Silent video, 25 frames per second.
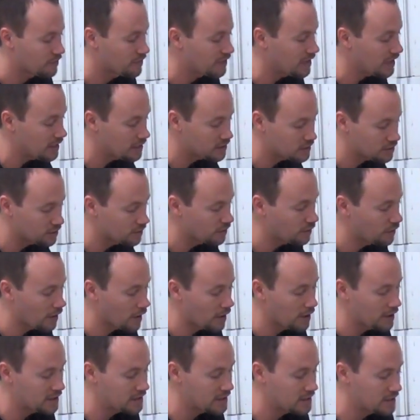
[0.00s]
these are
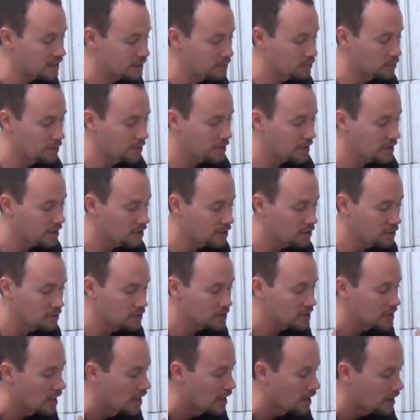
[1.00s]
very simple to
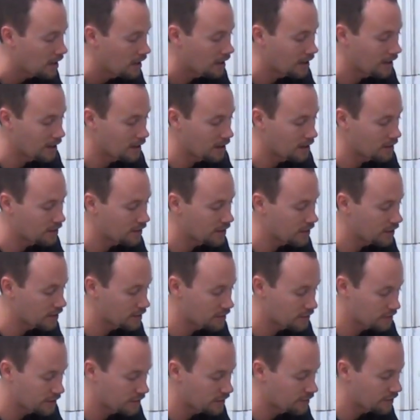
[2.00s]
use.
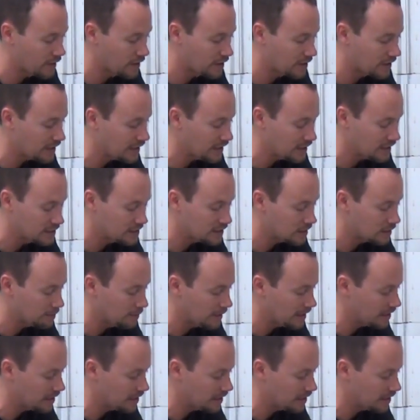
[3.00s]
They're very easy to